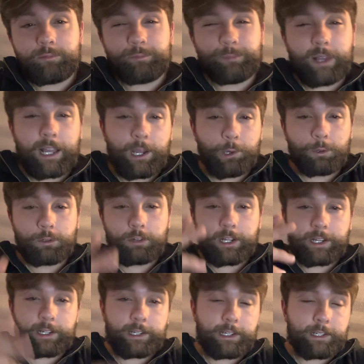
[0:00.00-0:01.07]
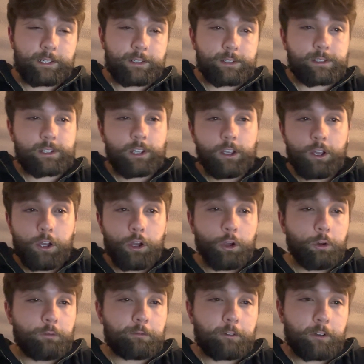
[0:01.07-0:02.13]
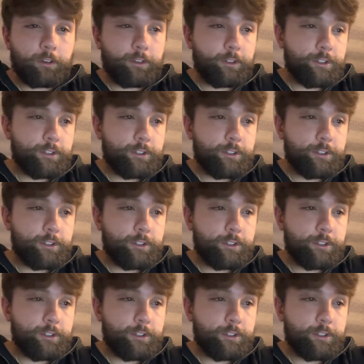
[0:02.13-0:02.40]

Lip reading: power rankings over-under